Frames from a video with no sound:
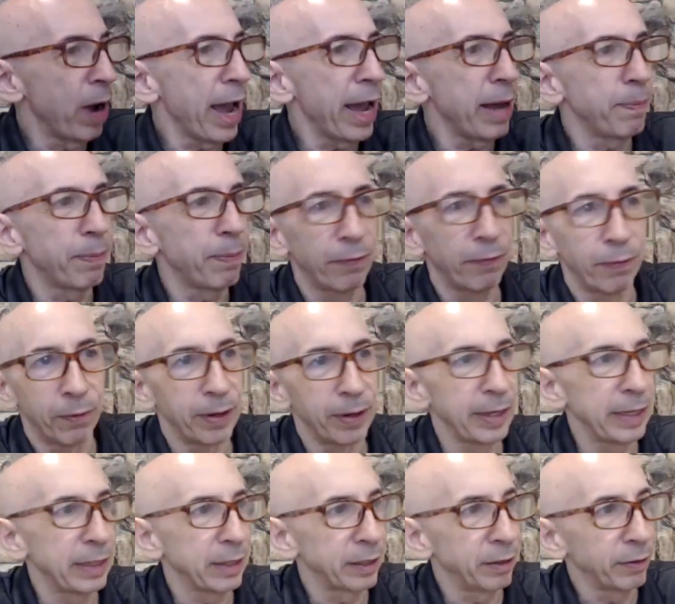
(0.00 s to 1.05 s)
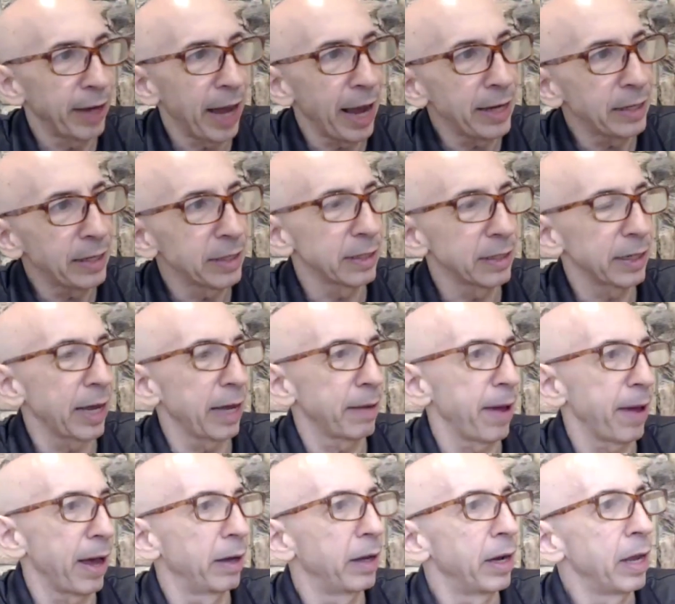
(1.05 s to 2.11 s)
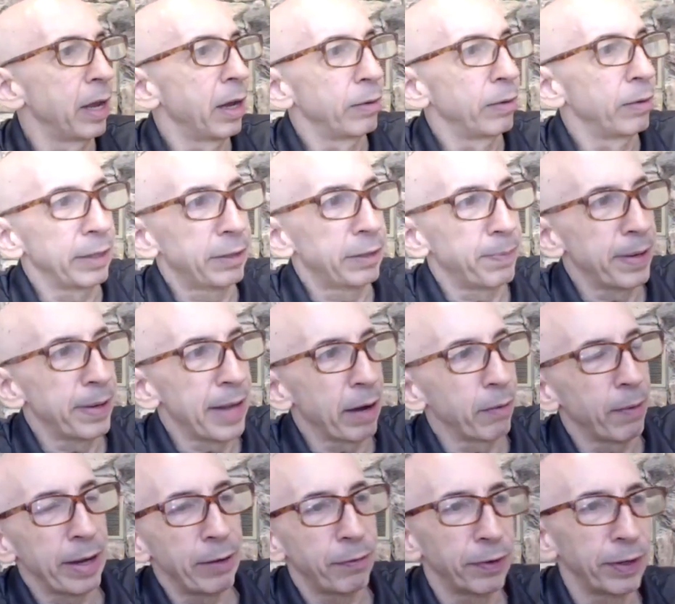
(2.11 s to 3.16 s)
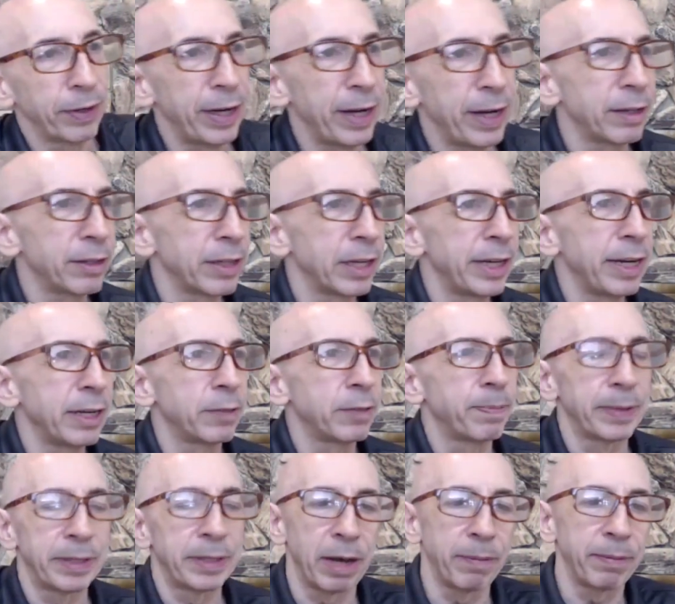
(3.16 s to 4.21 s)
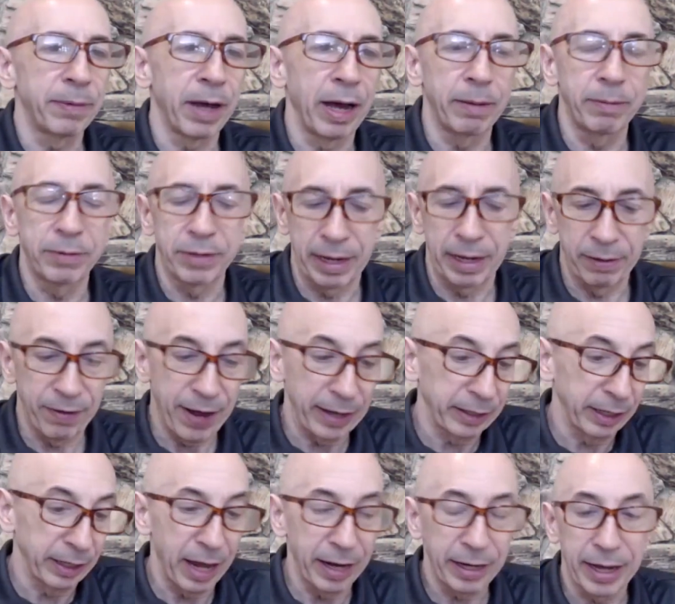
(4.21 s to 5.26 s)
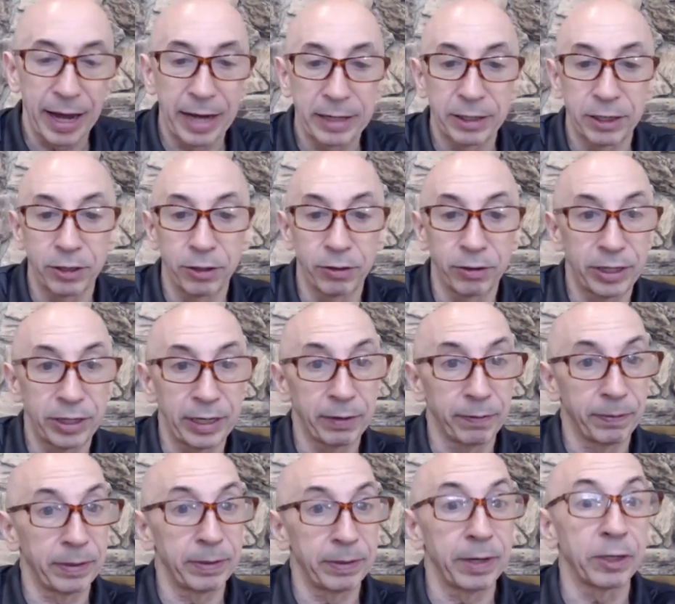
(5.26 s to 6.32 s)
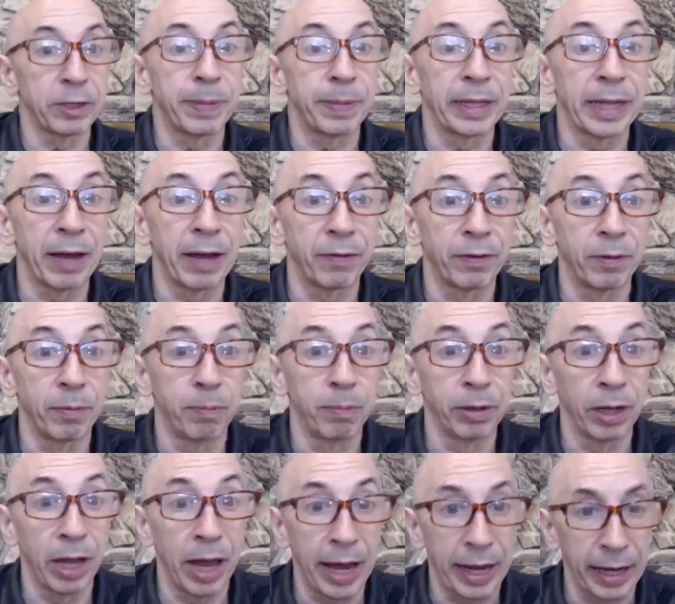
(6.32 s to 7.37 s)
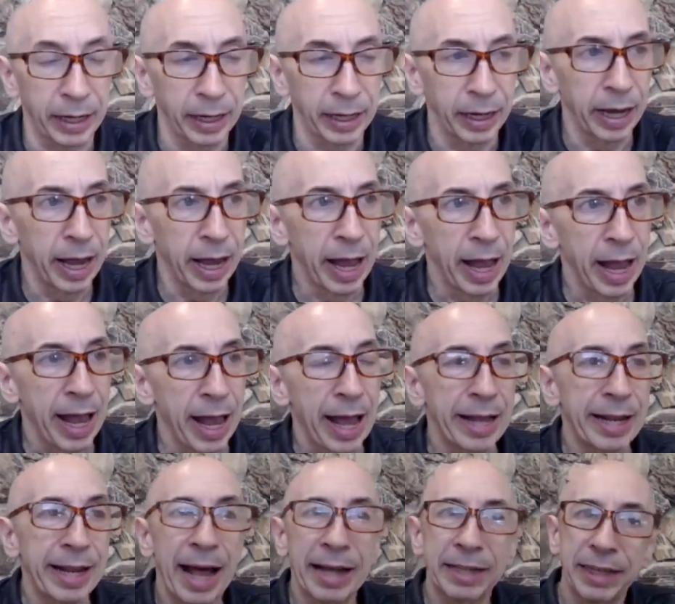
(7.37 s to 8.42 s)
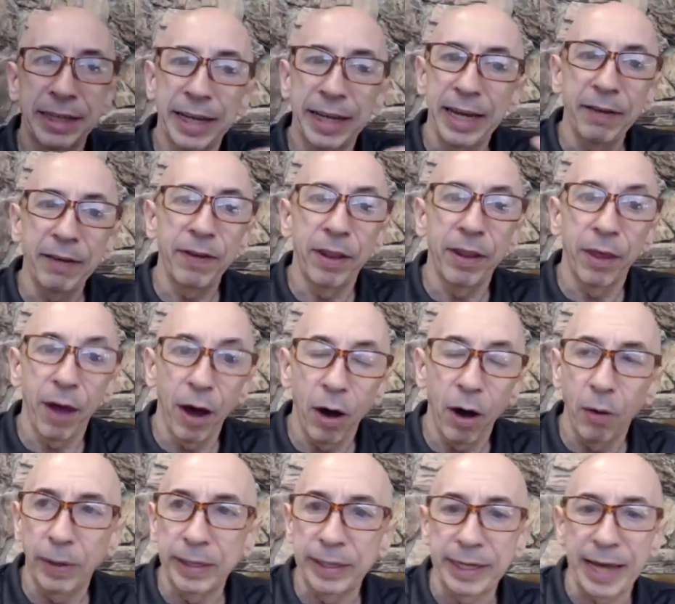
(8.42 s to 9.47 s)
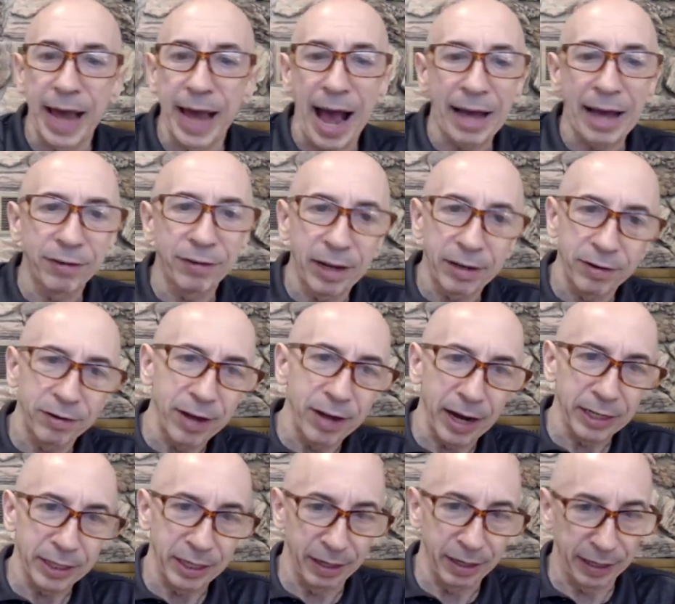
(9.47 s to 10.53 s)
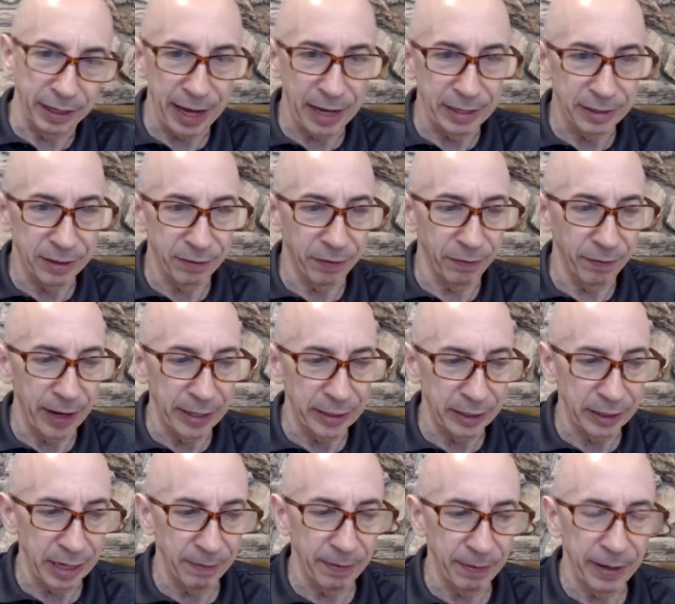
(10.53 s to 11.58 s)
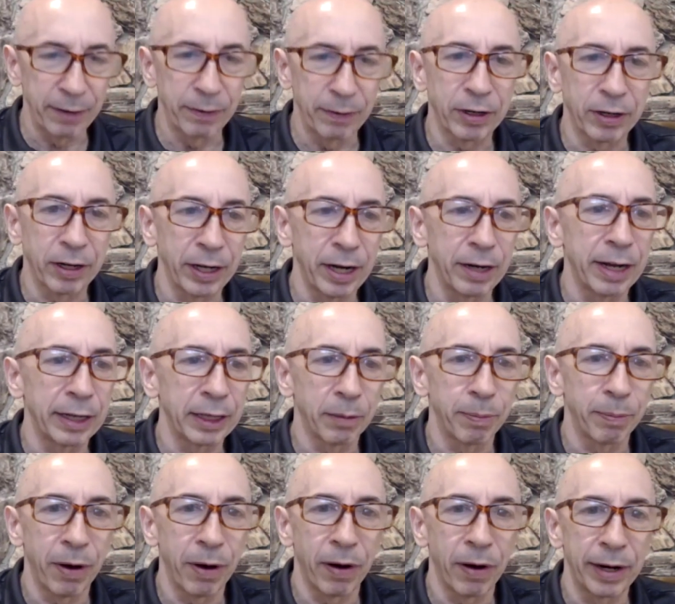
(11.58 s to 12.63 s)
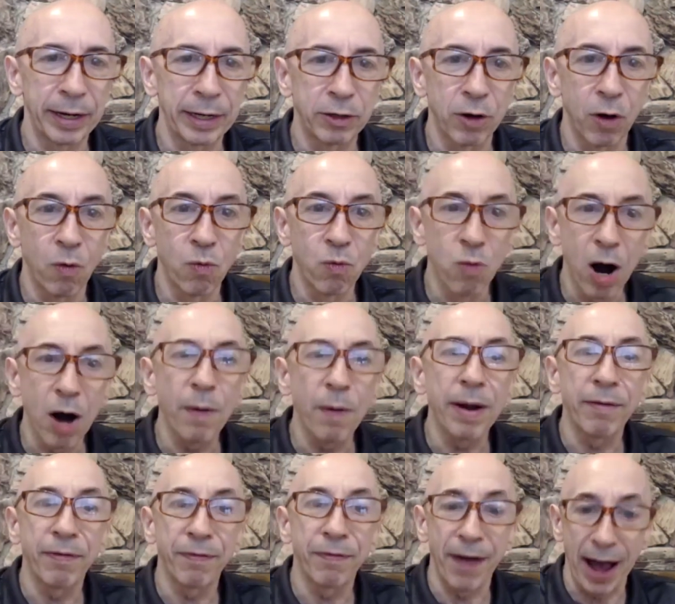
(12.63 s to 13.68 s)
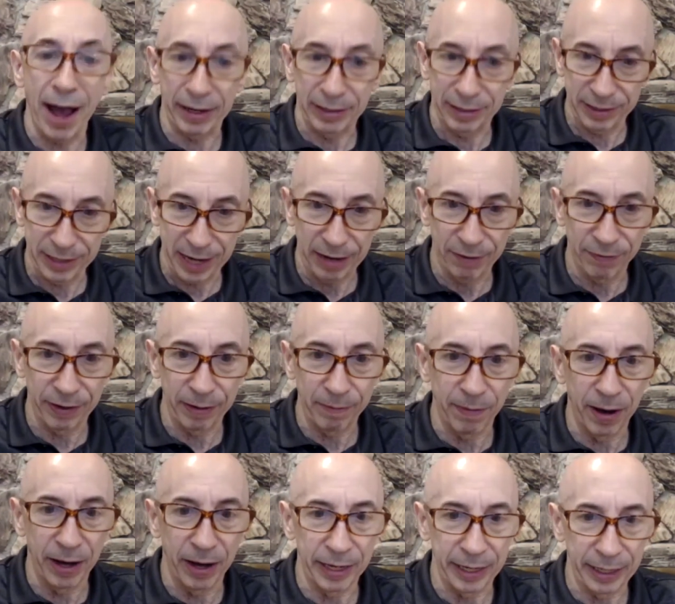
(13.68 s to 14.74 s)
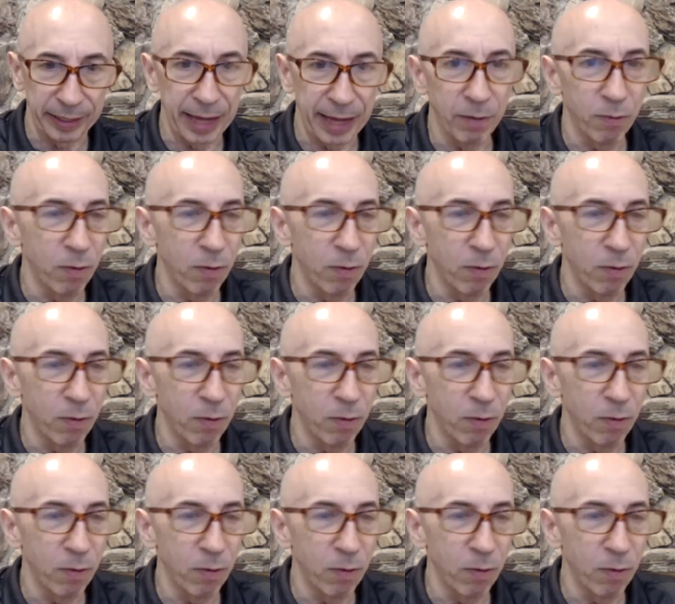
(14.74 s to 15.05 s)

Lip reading: before these new cases came out. It's been that way for years and years, but sometimes, in fact, in a lot of cases, you'd see it would just be left blank. That's even though in the asset section of the case information statement, it was clear that the parties were in fact saving money. They